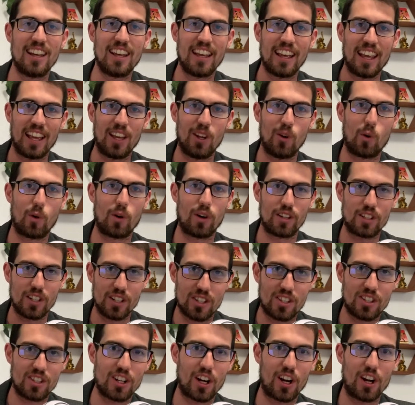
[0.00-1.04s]
in order to
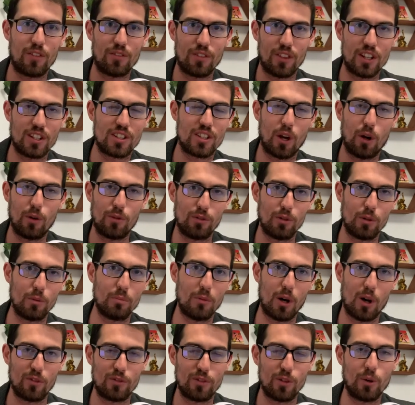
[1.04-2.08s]
serve the tofu,
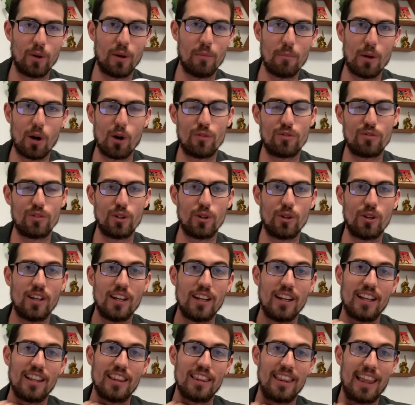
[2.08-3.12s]
mofu, and bofu.
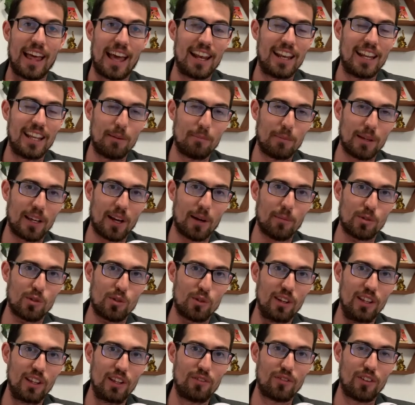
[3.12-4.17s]
Then it becomes
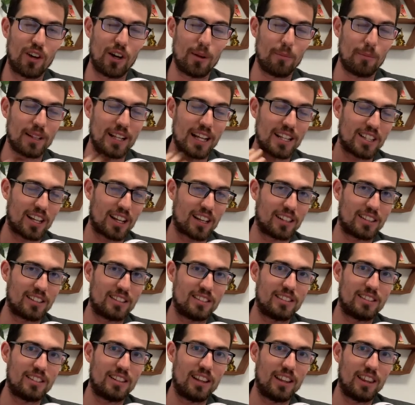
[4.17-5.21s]
really fun, but that's a
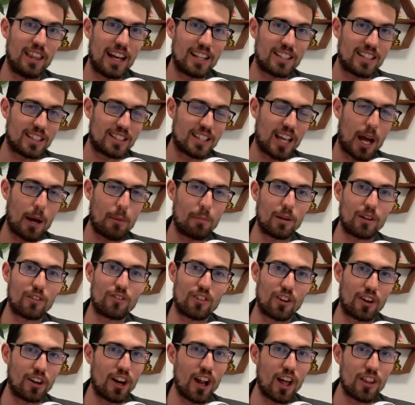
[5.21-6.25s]
that's a topic
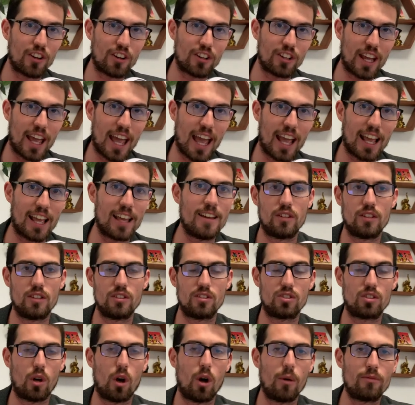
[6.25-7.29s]
for another day.
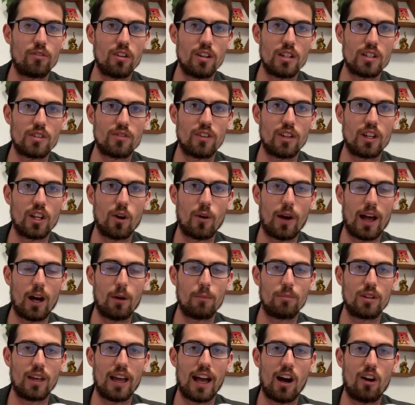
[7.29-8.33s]
So hopefully this video
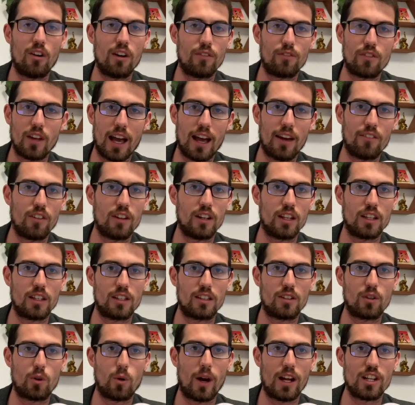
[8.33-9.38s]
helped you out. If you have any
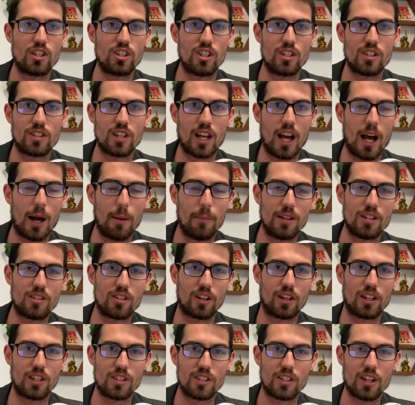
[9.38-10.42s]
questions, comments, or
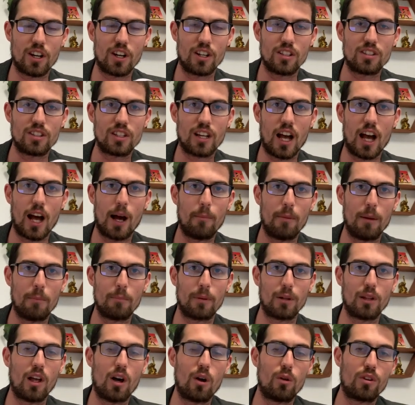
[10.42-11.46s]
concerns, comment
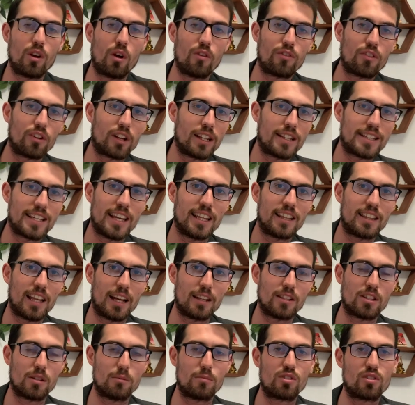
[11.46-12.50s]
below. Don't forget to hit
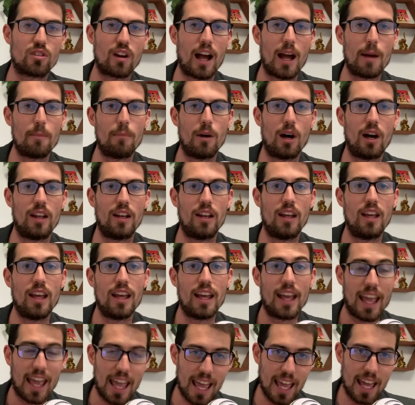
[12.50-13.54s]
that subscribe button.
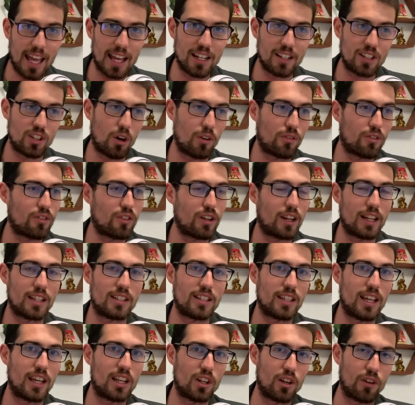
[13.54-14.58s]
And don't forget to
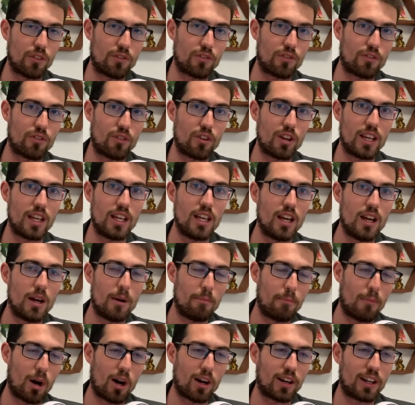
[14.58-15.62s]
get your free
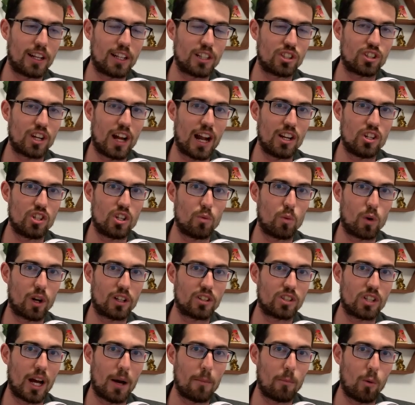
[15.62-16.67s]
marketing strategy
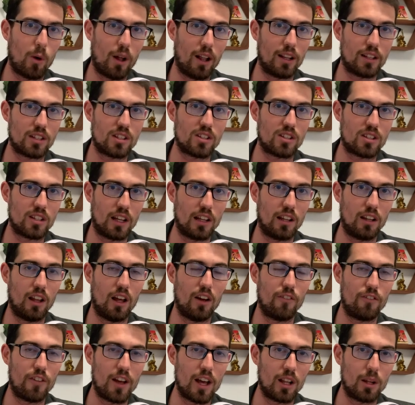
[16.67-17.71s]
workshop while it's still
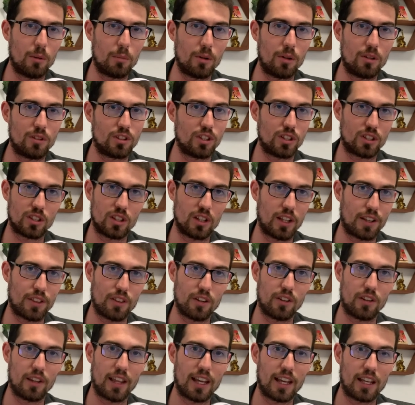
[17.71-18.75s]
available. Just click the
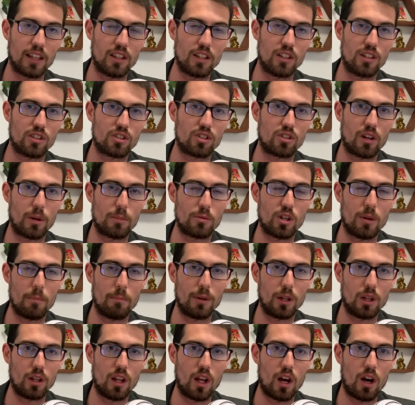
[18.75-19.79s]
link in the description
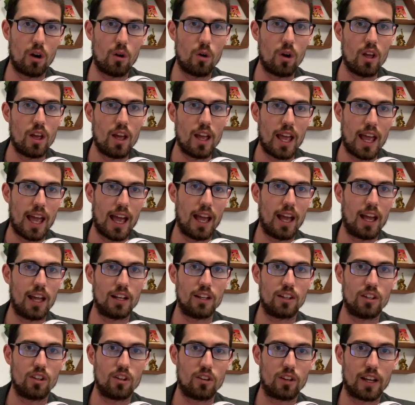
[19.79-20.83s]
below
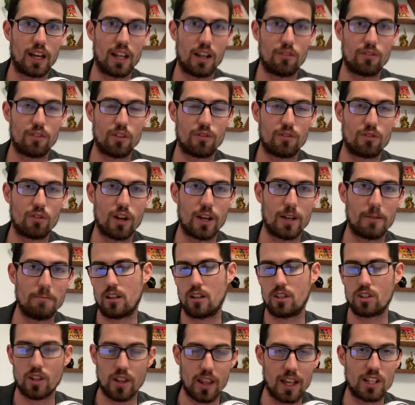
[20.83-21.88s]
and you'll get it for free.
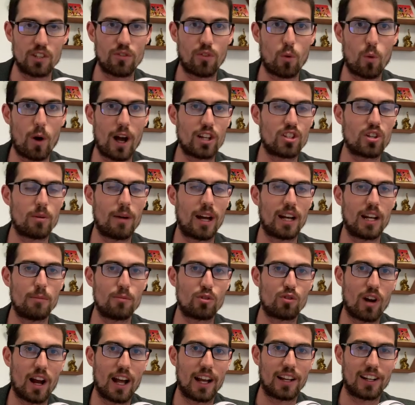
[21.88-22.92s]
So thanks for watching. My name is
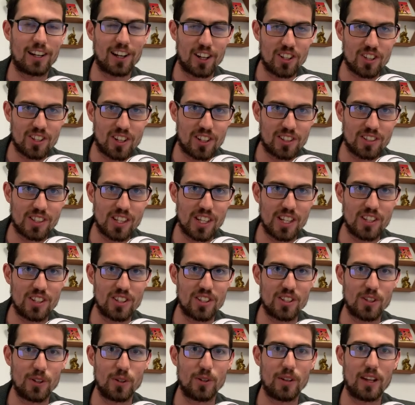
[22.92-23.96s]
Ryan Kearns and I'll see you
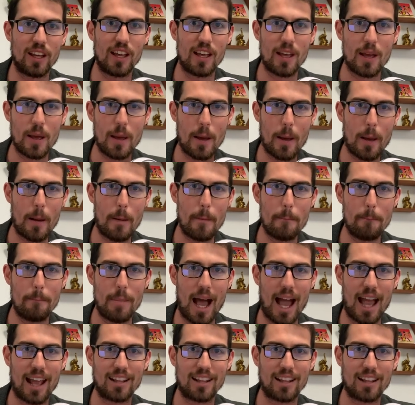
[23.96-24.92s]
soon. Bye.